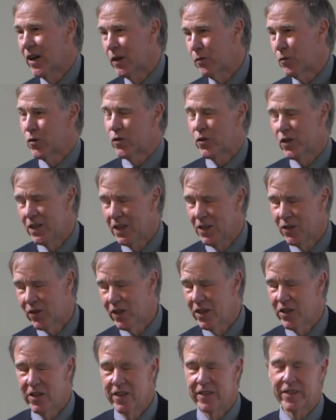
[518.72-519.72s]
diet for
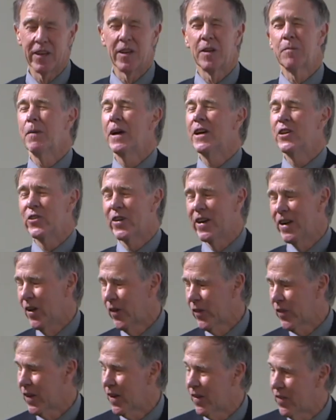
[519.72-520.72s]
33 years and it made you
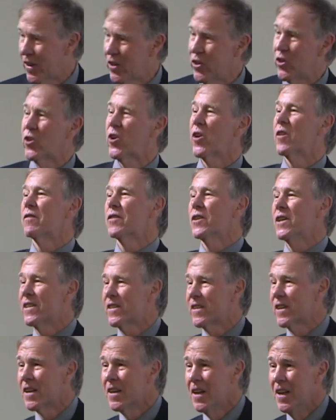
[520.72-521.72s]
healthy, and then you
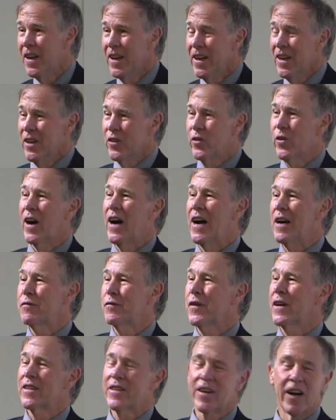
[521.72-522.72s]
converted to a high
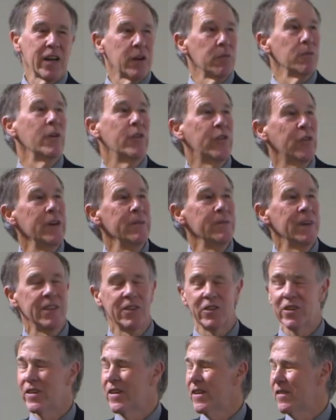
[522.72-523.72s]
fat diet, and with three
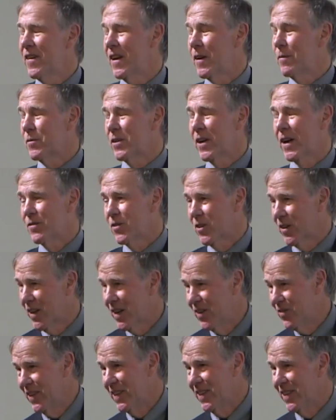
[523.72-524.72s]
months you developed type 2
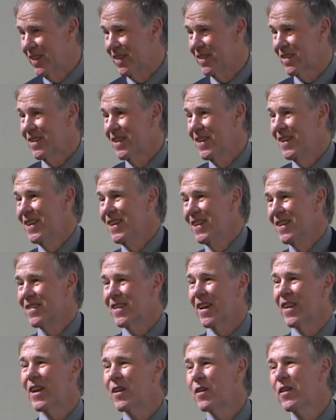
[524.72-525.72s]
diabetes.
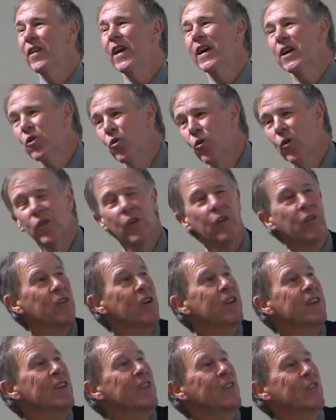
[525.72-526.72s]
So they, they ignored the
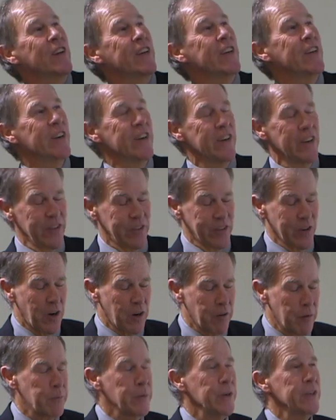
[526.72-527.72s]
33 years
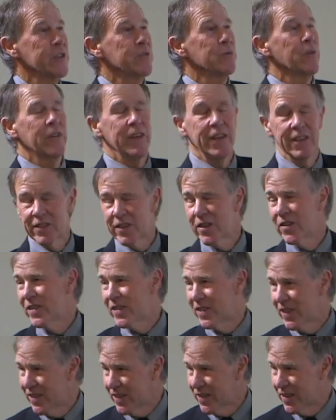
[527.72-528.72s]
of a person with insulin
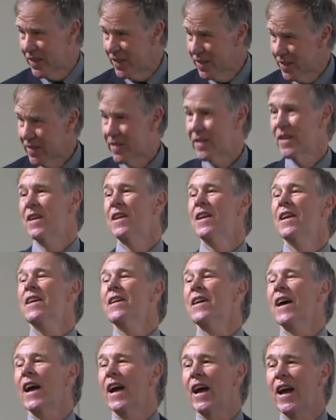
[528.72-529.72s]
resistance
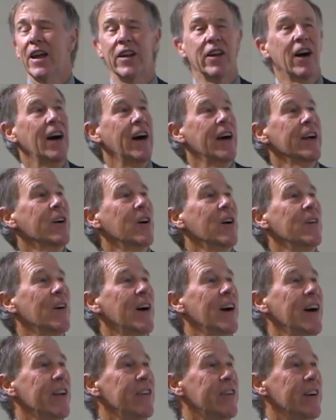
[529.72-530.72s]
and a high
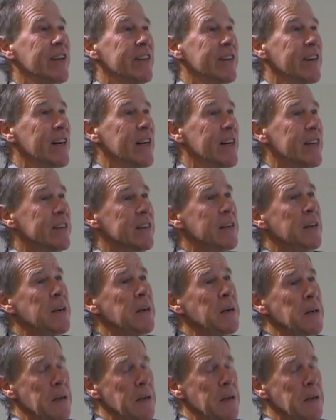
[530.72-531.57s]
carbohydrate diet.